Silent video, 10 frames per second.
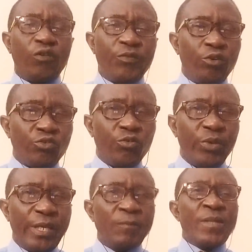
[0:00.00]
of your
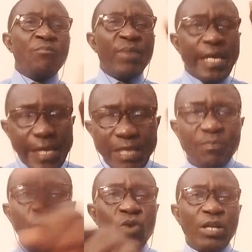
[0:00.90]
doing. May it
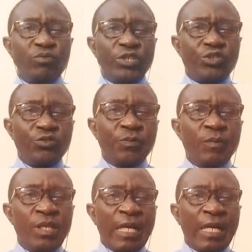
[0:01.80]
be well with you.